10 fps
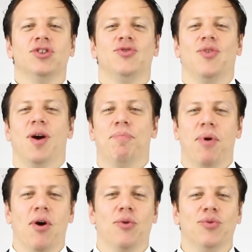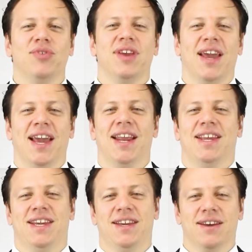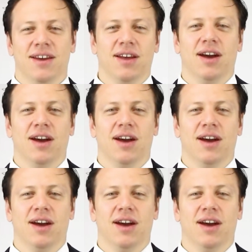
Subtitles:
to oppose any